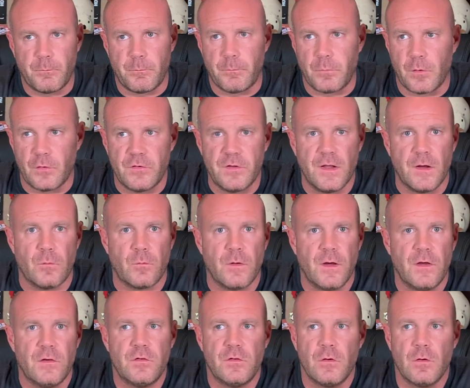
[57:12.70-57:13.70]
percent
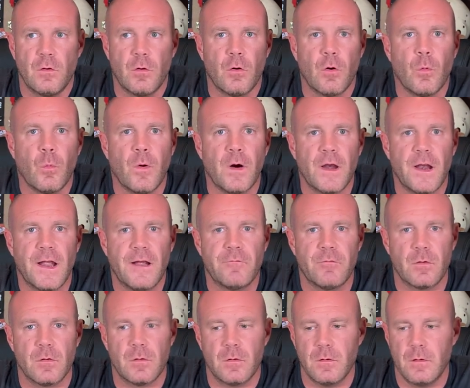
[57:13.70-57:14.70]
ratio or
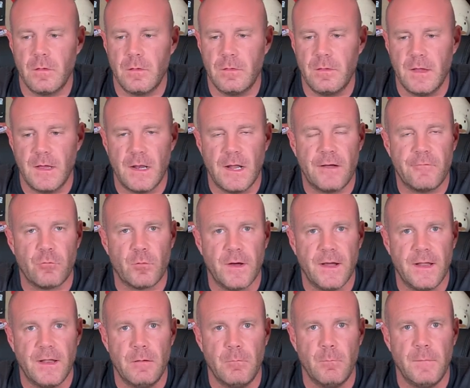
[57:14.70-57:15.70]
whatever that I've
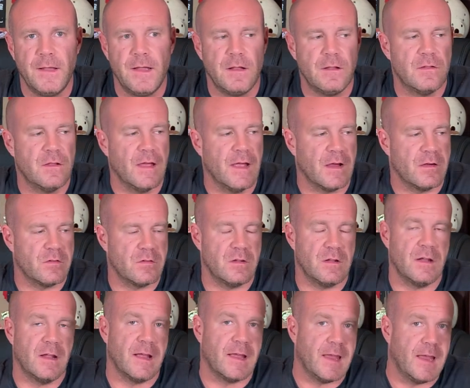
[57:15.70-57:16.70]
read in many texts,
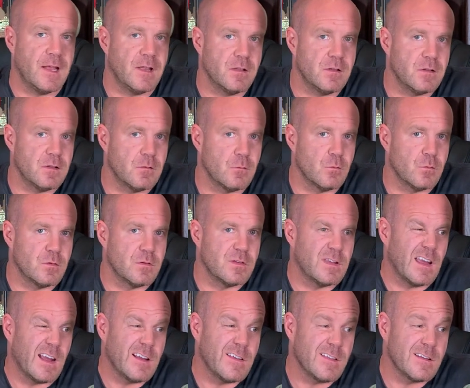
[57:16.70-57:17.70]
and I can't
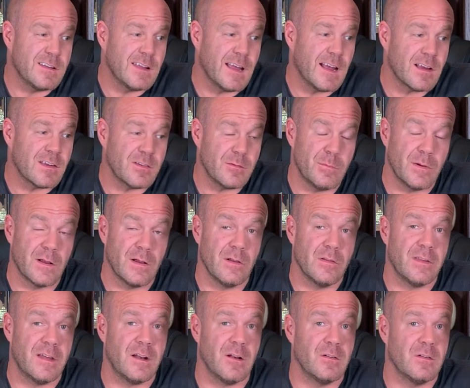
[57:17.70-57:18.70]
tell you the text
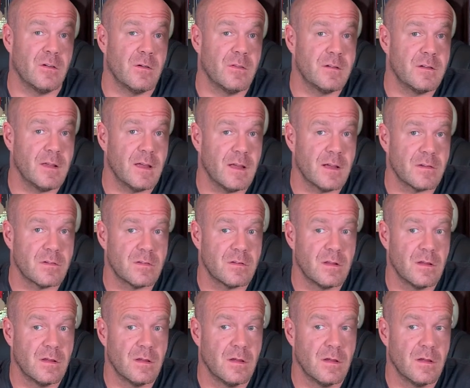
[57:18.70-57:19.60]
because I don't know the text.